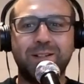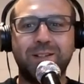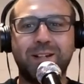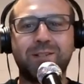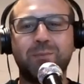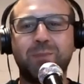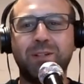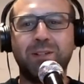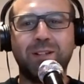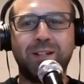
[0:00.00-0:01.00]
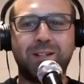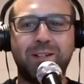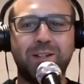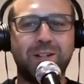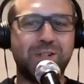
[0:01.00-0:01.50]
Next will be
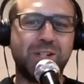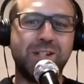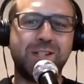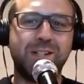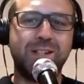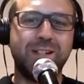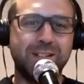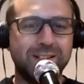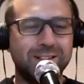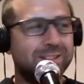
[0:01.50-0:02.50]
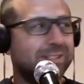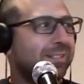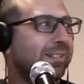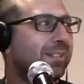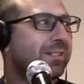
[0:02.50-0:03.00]
like Young Jeezy.
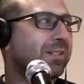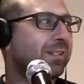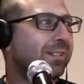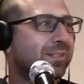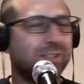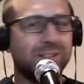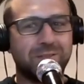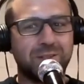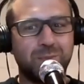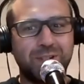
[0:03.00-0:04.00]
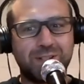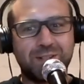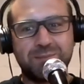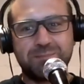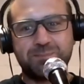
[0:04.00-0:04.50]
It's all over the
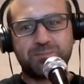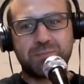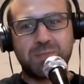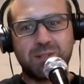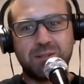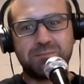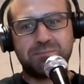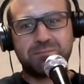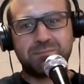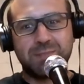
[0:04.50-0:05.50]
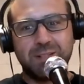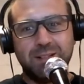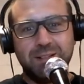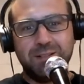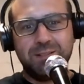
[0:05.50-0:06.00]
place. So
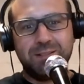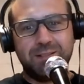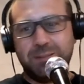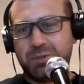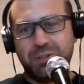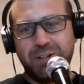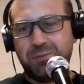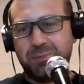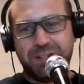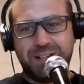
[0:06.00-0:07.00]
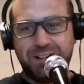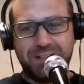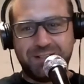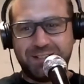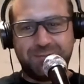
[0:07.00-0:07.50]
I'm sure everybody
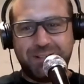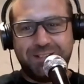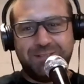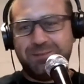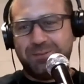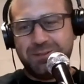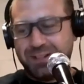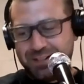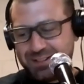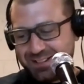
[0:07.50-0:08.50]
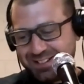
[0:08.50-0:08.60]
cares. Like, why? Who cares?